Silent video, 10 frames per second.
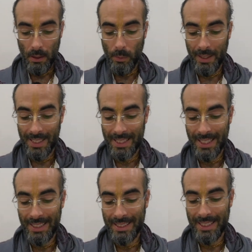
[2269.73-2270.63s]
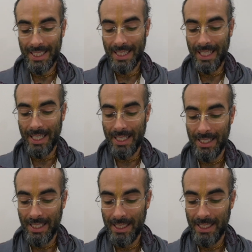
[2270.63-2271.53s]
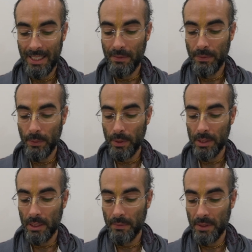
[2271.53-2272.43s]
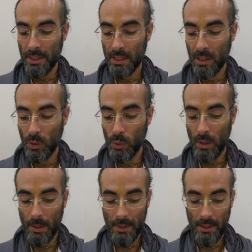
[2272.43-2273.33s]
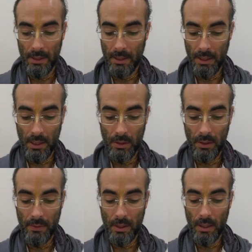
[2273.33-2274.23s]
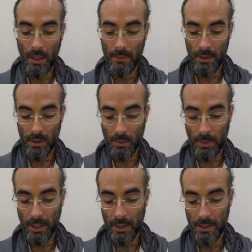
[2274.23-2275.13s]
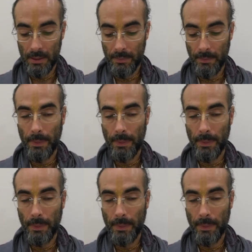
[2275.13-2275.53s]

When a slight decline in the influence of the six Goswamis in Sri Vrindavan took place,